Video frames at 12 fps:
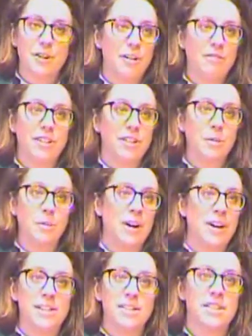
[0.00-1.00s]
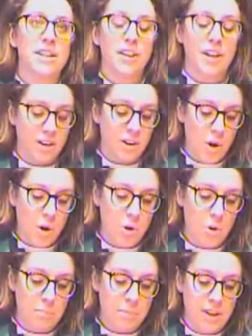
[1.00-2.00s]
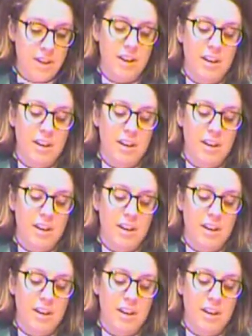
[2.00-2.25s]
of little ones, and their home